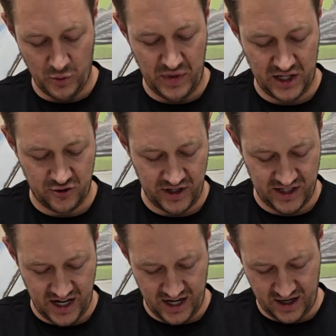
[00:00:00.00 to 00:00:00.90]
More Big
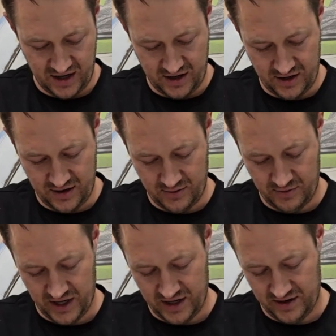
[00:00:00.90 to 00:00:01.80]
Tree Tech.
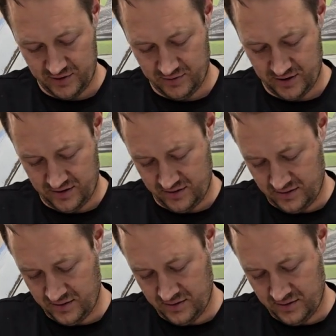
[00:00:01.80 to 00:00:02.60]
What do we got in this one?